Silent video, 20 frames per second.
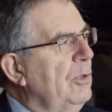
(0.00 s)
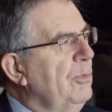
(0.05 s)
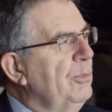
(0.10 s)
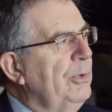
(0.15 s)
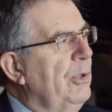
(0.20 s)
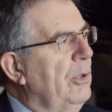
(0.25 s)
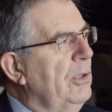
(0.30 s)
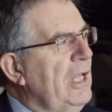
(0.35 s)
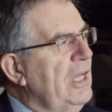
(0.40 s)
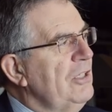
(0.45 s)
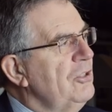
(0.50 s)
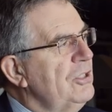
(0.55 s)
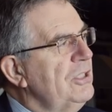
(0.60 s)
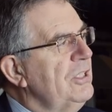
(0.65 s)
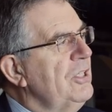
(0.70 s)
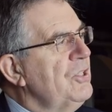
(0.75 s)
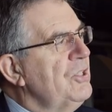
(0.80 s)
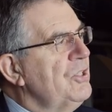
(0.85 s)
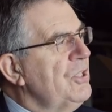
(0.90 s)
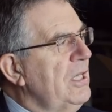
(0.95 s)
what Paul
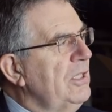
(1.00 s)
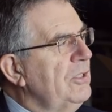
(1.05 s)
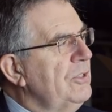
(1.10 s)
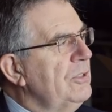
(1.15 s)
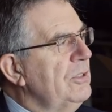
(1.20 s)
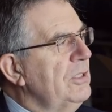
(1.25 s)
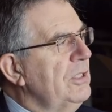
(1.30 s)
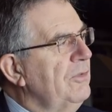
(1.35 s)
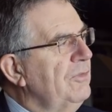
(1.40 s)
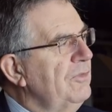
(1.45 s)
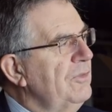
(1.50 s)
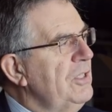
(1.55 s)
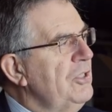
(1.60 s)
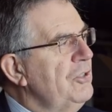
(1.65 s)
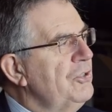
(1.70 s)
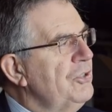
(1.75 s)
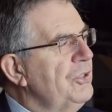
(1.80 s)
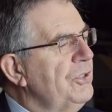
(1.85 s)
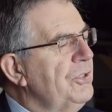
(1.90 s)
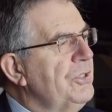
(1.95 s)
actually said to the
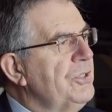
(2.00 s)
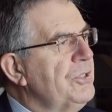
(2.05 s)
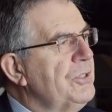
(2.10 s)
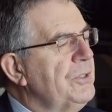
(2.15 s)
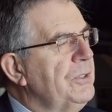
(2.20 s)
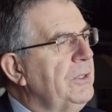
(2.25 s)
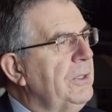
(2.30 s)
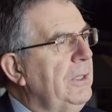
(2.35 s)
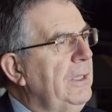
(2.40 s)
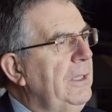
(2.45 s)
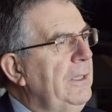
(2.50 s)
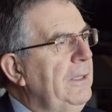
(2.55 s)
Ephesians.